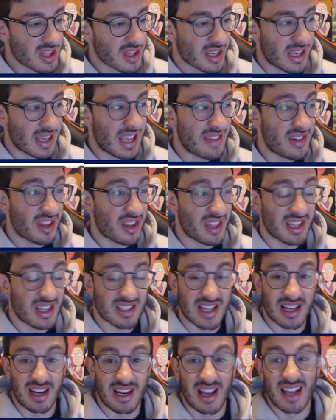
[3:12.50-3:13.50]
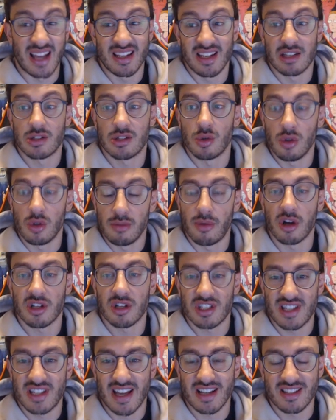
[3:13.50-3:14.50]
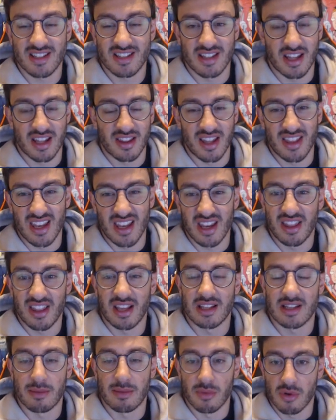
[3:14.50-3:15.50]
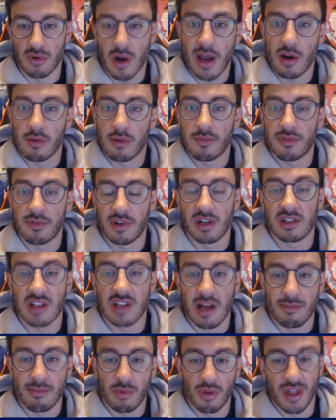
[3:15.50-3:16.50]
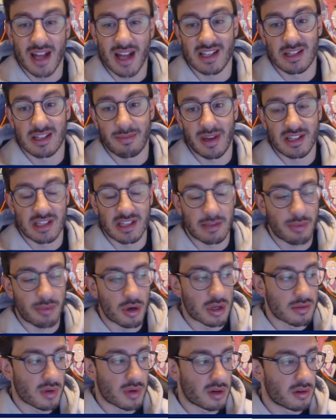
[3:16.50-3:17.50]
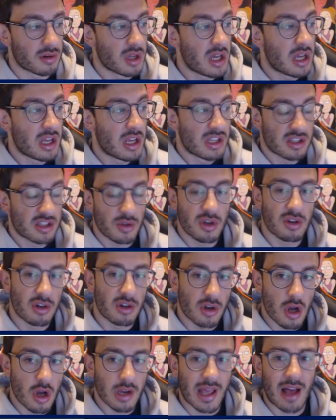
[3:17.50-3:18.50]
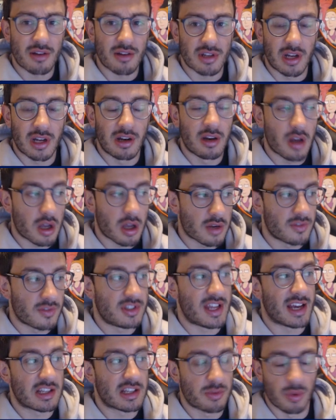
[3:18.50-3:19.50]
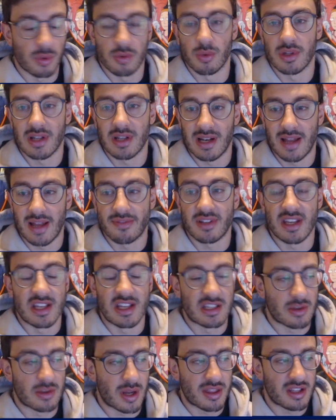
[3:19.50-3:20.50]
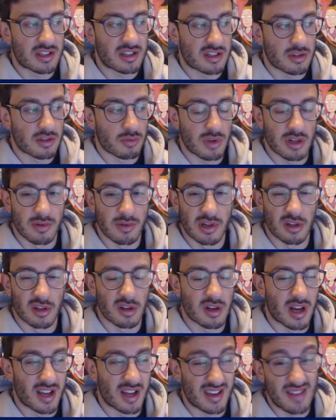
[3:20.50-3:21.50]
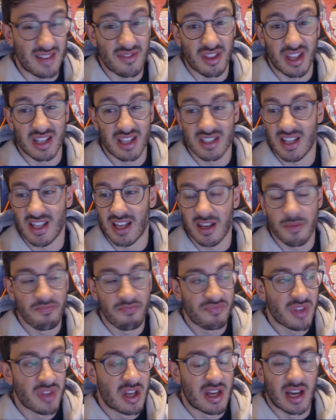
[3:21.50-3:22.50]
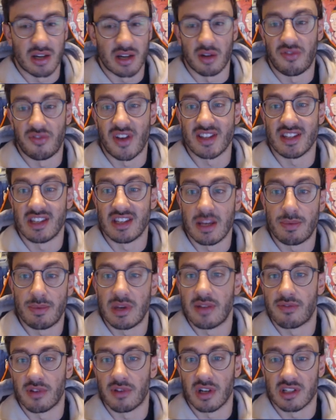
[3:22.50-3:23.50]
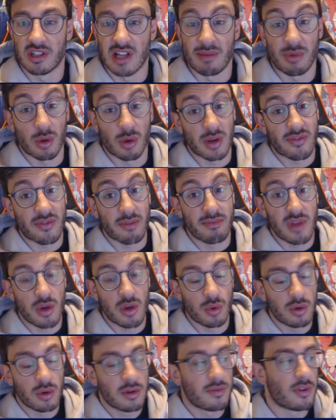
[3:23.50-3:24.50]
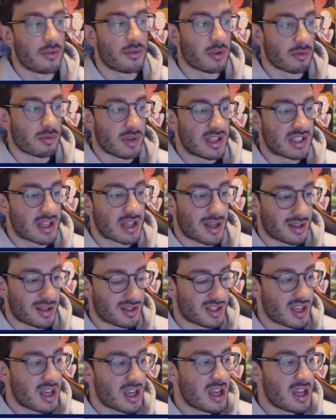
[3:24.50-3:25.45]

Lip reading: Even in things like Lightning Toolbox decks, that anything like Miraidon, for example, that's a basic Pokemon. So you can lock out a lot of decks with Klefki. So I think this is a really, really good card. Even things like, I don't know, Fezandipiti, for example, or even Mew for restart.